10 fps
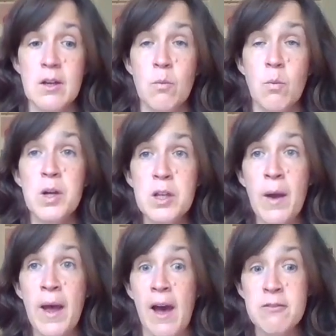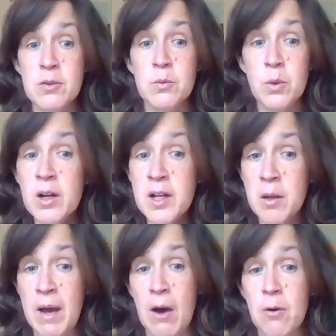What you have to worry
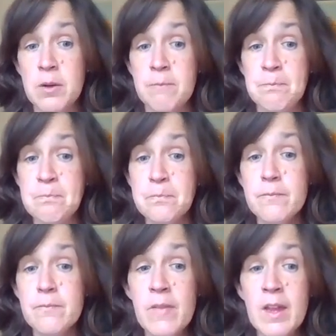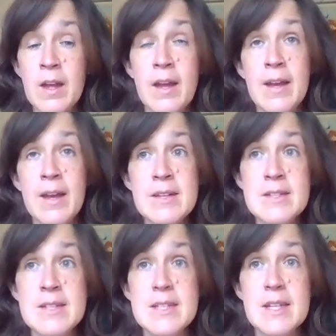about
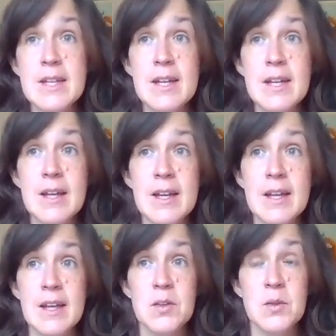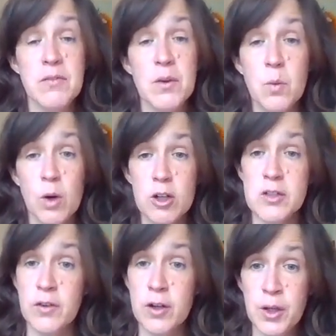is if it works
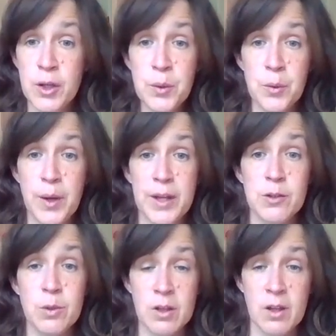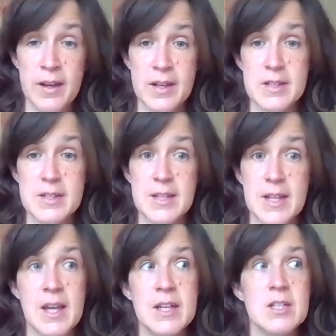for you and your clients
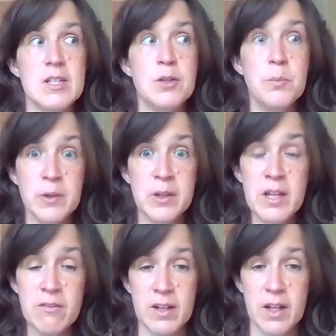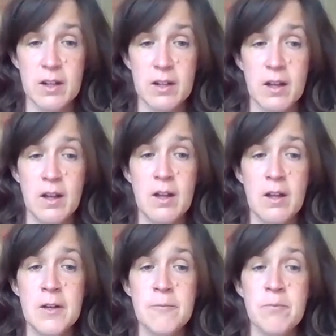and you believe in it.
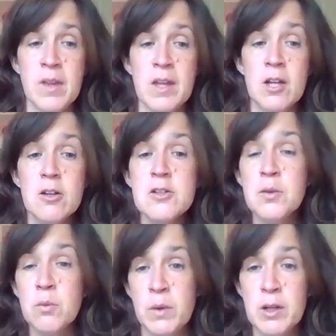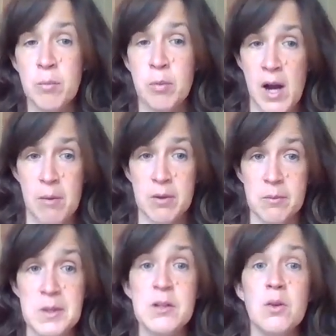Here's the real
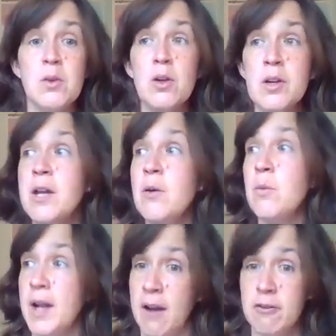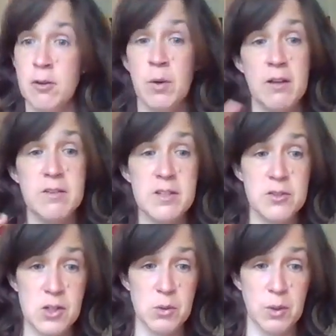problem. When you're looking at what everyone else
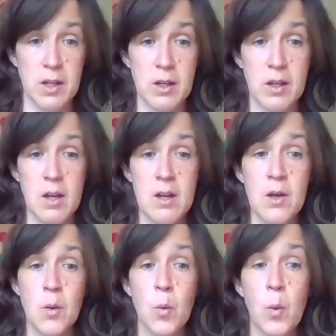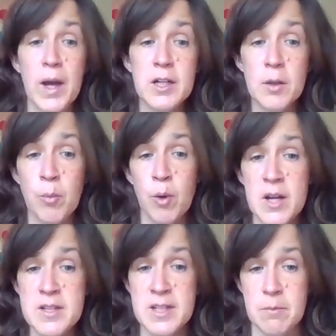is doing, when you're
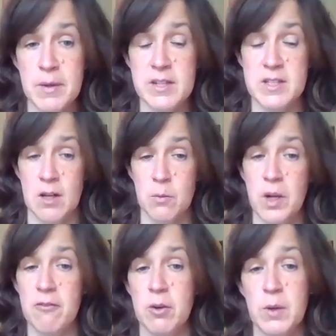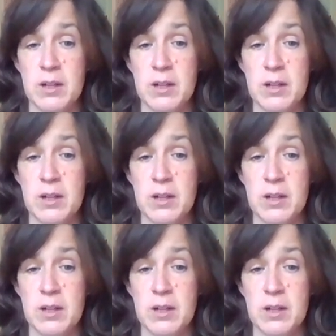pricing based on what everyone